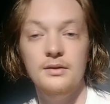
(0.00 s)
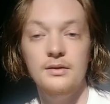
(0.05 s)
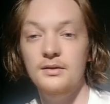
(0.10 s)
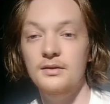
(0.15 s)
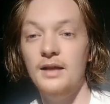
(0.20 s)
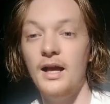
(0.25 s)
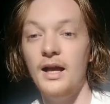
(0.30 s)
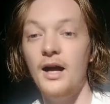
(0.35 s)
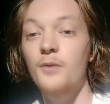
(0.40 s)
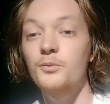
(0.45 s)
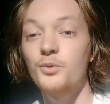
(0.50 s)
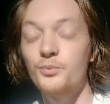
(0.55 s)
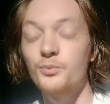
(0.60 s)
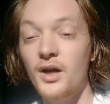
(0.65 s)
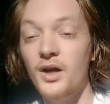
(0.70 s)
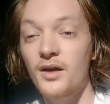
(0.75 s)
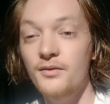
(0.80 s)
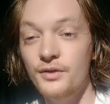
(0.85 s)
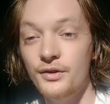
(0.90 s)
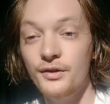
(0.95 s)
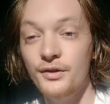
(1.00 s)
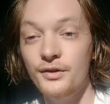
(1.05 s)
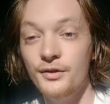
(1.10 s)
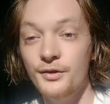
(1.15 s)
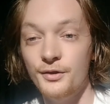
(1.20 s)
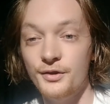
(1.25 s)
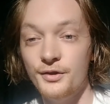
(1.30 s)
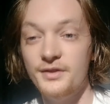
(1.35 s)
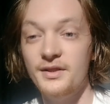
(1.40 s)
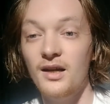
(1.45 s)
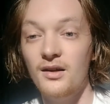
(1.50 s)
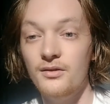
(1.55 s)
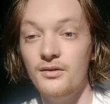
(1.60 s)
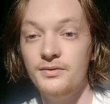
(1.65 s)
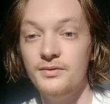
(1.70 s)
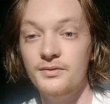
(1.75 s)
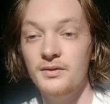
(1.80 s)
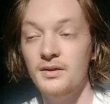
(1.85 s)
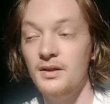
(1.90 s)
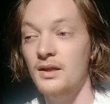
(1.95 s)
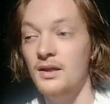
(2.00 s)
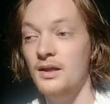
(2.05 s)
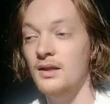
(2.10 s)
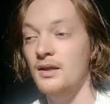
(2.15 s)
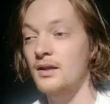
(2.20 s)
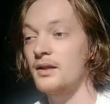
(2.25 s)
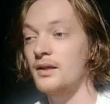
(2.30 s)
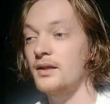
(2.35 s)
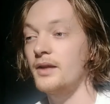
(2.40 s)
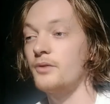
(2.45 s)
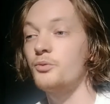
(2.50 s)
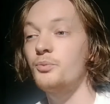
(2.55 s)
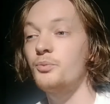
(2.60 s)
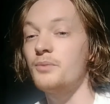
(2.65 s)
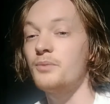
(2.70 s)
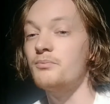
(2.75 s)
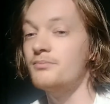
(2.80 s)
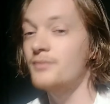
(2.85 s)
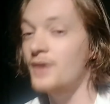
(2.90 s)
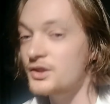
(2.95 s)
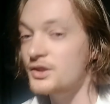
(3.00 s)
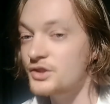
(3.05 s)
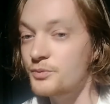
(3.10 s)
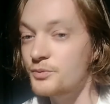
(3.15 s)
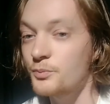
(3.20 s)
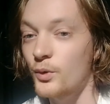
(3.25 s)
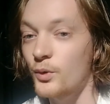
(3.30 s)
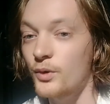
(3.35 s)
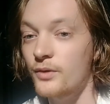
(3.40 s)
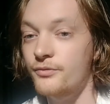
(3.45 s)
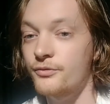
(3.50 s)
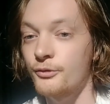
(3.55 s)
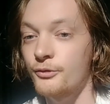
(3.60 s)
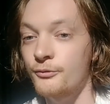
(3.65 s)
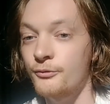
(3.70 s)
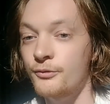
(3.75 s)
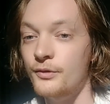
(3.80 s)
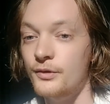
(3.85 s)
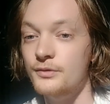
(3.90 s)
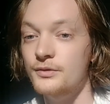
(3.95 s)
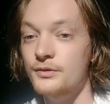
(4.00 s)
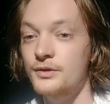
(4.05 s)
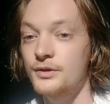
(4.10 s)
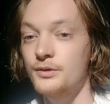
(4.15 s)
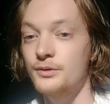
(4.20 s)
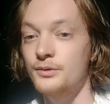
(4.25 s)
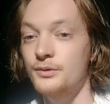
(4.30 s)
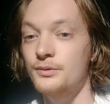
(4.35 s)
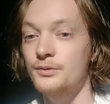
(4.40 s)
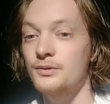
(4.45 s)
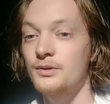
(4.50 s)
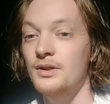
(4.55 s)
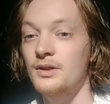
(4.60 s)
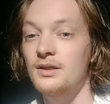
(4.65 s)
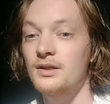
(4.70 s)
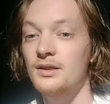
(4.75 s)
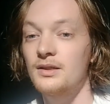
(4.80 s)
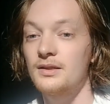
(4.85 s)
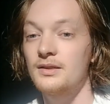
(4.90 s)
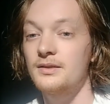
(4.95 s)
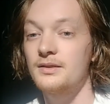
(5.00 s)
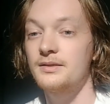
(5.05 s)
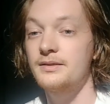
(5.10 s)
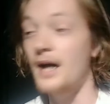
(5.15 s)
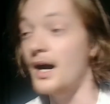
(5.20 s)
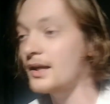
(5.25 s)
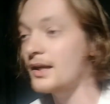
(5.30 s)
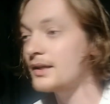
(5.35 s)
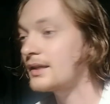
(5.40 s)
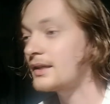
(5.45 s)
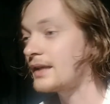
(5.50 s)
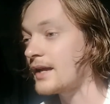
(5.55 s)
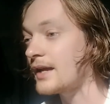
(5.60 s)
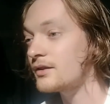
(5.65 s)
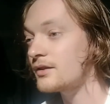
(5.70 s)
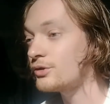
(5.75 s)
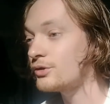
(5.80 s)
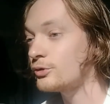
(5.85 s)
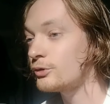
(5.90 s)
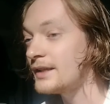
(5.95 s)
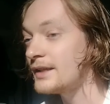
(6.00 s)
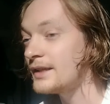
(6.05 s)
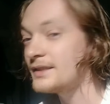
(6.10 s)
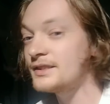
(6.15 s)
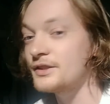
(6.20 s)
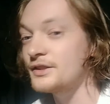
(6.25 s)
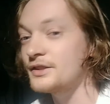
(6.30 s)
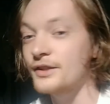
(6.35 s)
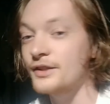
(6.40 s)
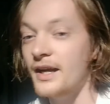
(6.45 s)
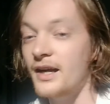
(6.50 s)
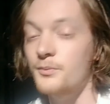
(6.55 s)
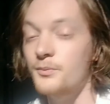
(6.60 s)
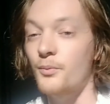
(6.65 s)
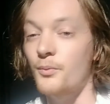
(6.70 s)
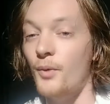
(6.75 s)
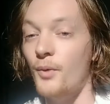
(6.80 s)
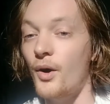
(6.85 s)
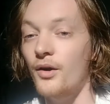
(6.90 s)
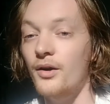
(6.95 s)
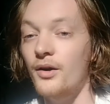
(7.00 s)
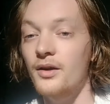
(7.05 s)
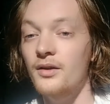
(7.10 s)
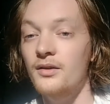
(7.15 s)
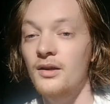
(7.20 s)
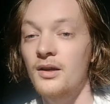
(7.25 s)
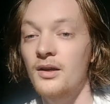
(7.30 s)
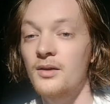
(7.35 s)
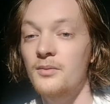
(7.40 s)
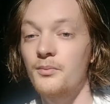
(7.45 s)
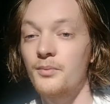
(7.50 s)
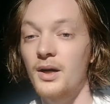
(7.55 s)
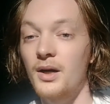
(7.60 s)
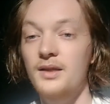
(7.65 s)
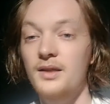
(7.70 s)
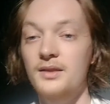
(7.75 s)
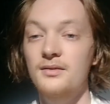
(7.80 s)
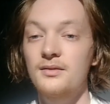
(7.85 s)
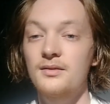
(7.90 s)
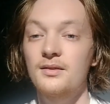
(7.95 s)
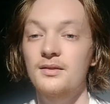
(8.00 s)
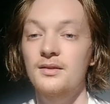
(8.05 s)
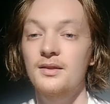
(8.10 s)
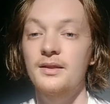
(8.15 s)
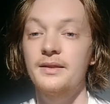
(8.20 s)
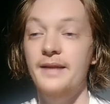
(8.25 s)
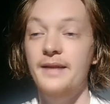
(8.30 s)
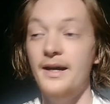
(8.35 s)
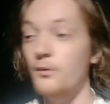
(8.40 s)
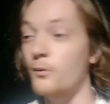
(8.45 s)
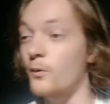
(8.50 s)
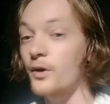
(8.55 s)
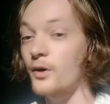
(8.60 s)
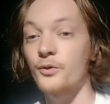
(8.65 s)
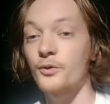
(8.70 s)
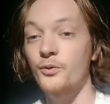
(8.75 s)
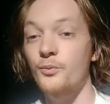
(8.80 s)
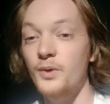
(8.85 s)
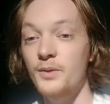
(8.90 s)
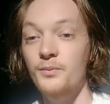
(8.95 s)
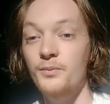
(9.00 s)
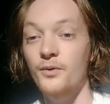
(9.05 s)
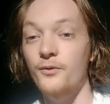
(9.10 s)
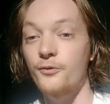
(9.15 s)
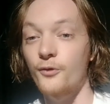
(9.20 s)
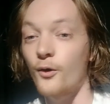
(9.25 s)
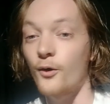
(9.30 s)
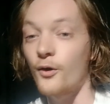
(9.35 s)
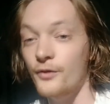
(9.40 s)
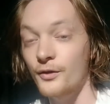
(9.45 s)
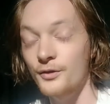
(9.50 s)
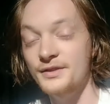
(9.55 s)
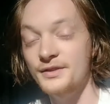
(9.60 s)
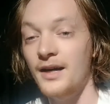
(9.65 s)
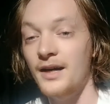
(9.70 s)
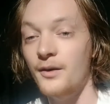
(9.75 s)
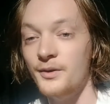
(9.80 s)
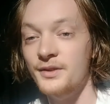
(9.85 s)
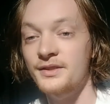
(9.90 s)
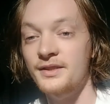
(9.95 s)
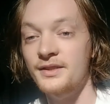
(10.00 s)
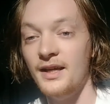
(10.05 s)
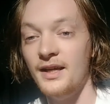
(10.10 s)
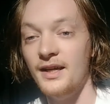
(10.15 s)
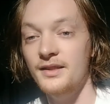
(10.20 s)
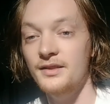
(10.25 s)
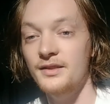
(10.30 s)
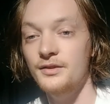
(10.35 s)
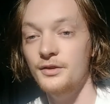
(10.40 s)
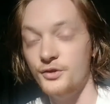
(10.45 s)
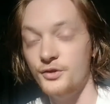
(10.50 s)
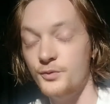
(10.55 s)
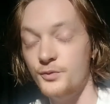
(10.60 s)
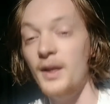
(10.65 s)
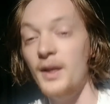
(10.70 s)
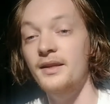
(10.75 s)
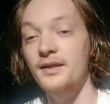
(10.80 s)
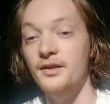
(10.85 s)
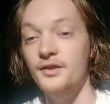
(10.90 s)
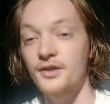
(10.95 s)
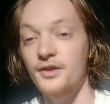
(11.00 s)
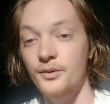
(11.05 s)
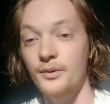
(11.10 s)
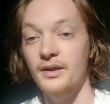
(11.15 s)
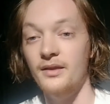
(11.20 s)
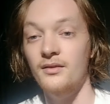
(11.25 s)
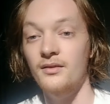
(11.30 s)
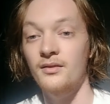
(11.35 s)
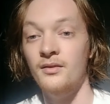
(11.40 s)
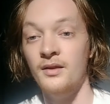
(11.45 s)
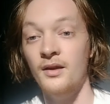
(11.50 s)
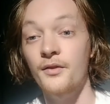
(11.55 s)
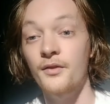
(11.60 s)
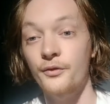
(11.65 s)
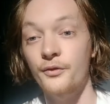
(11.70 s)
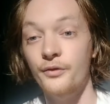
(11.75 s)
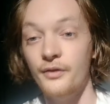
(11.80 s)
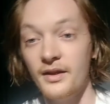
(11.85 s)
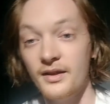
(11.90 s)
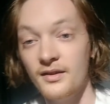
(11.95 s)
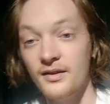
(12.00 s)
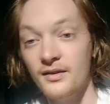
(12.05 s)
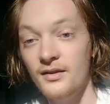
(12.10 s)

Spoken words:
album cover yourself, it would be much more fruitful to not get crazy good album art, but network with people for all those hours that you're spending doing the other thing.